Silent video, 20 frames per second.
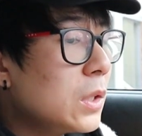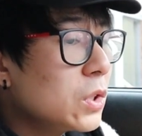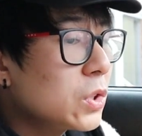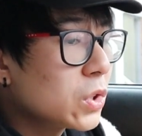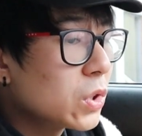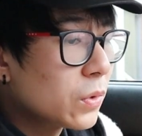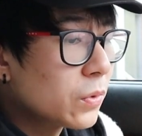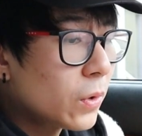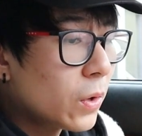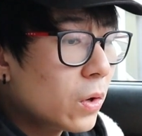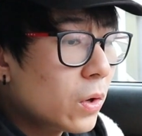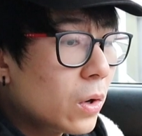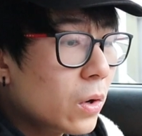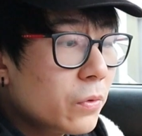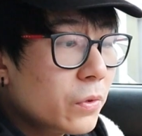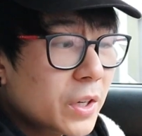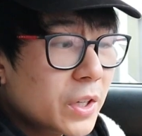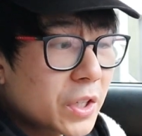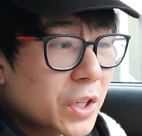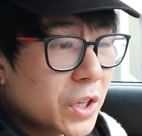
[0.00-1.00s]
So for
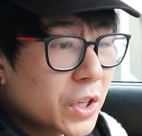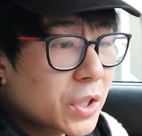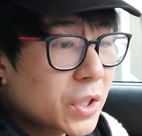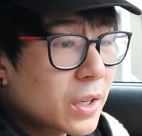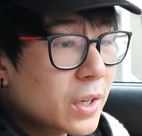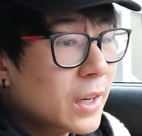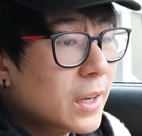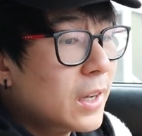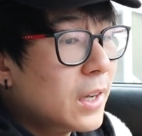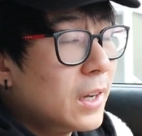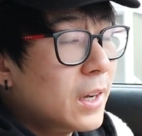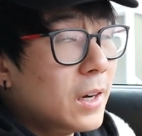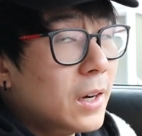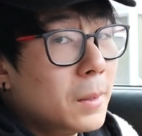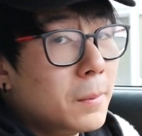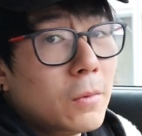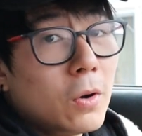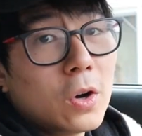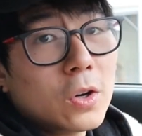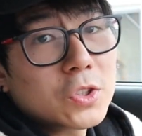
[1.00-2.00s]
over the year,
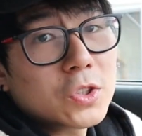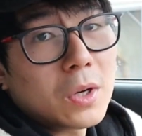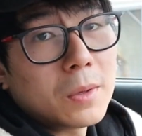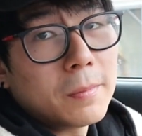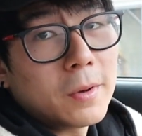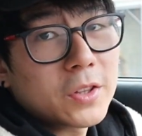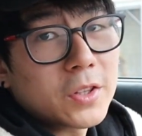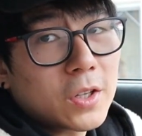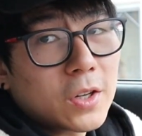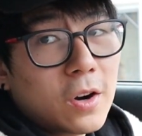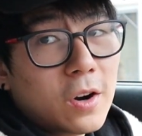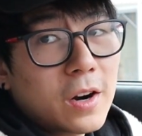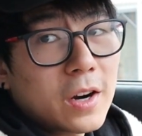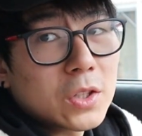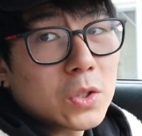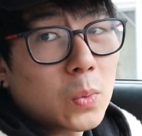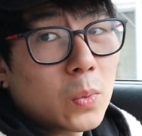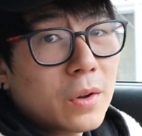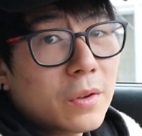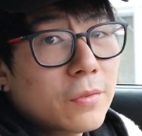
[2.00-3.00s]
also I bought the car
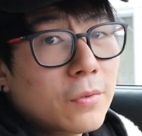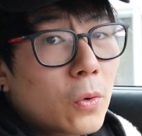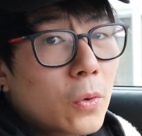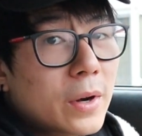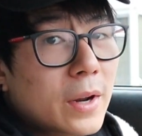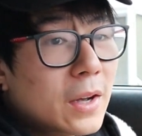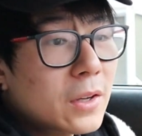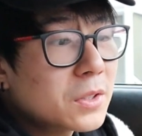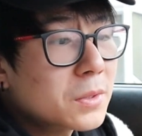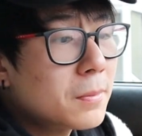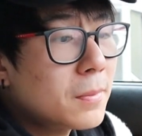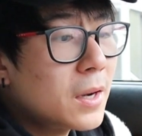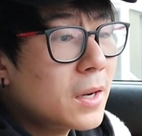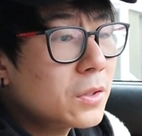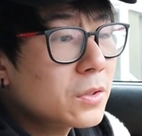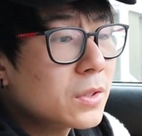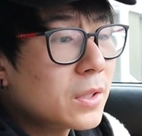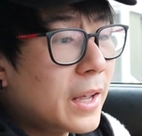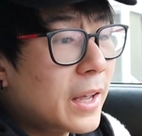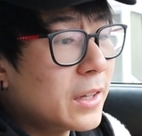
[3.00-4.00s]
at 24,000
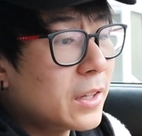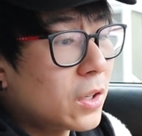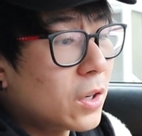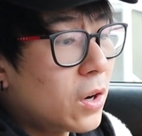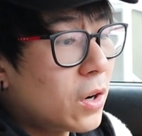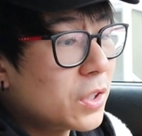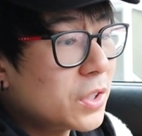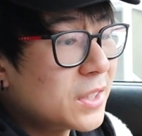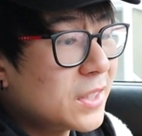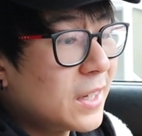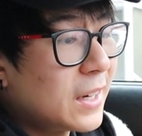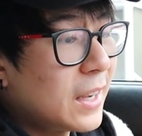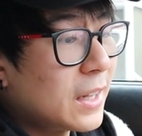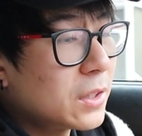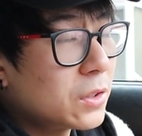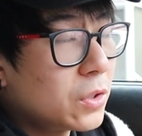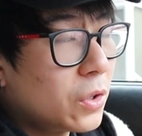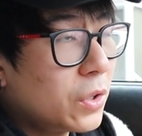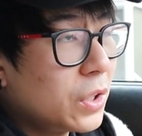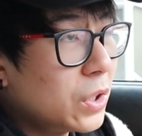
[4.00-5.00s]
miles, and the car is sitting
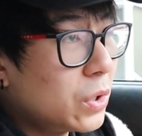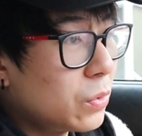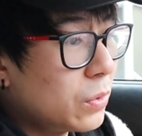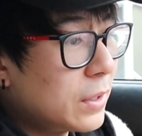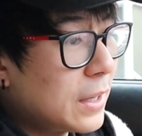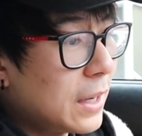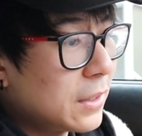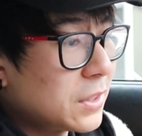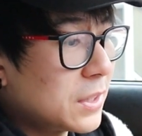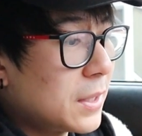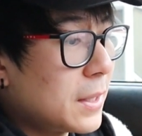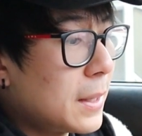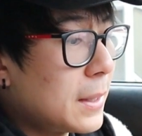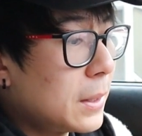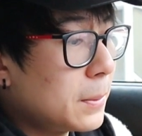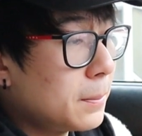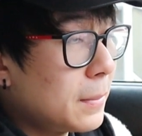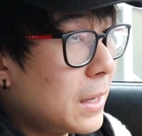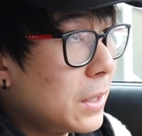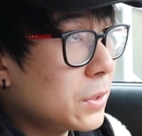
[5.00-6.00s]
at
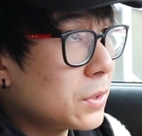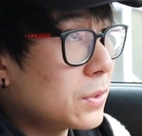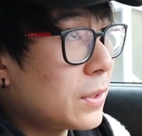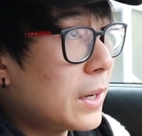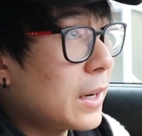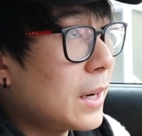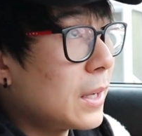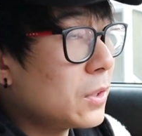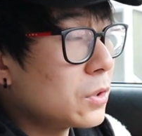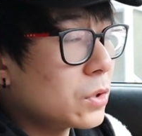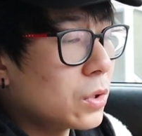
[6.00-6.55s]
33,000 miles right now.